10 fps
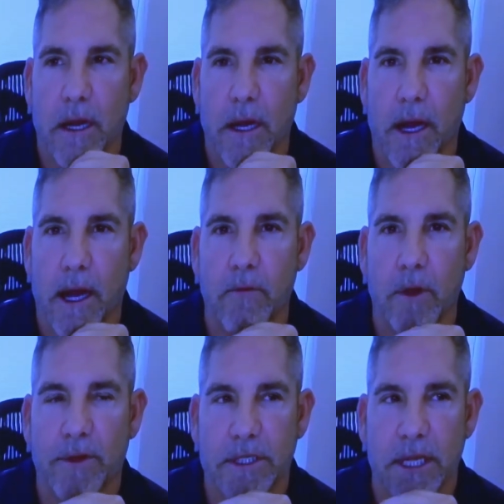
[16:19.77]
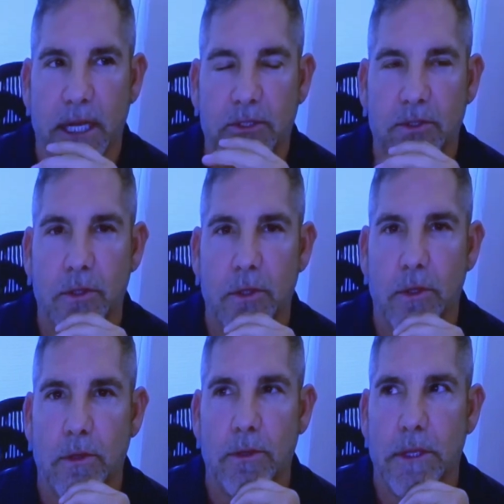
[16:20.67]
I wrote the 10X
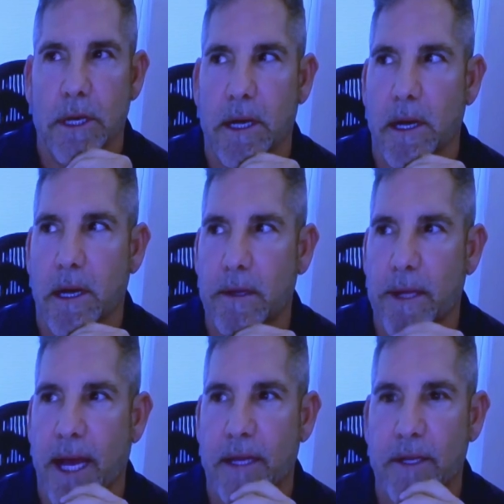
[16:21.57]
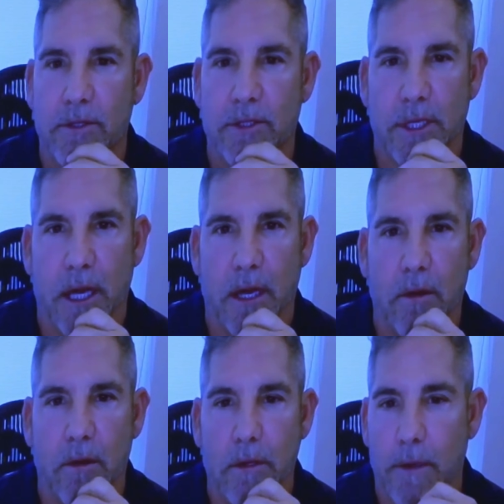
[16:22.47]
rule 9 years ago.